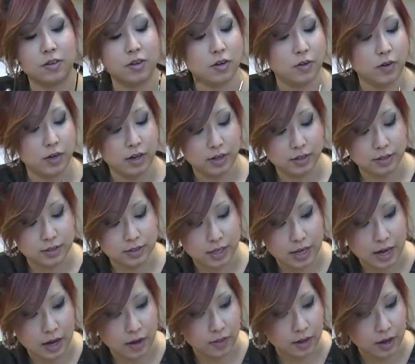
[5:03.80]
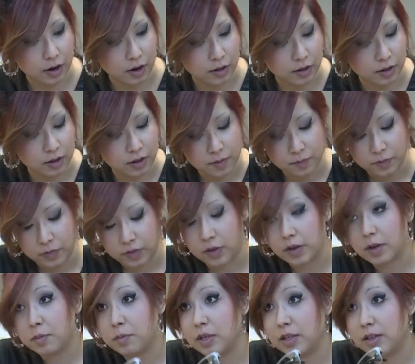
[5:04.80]
Because your lenses are activated
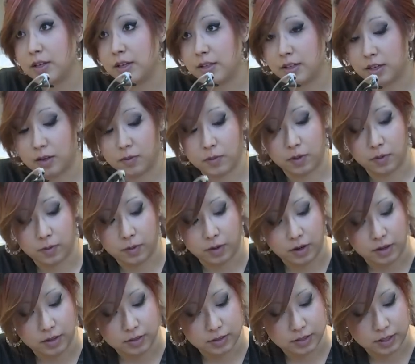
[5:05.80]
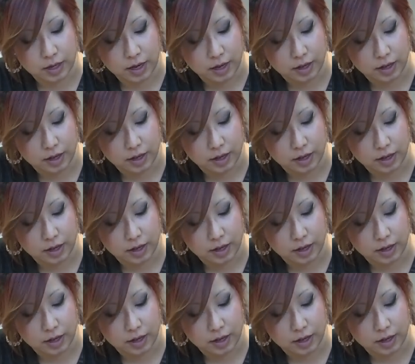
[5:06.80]
by UV rays, patients are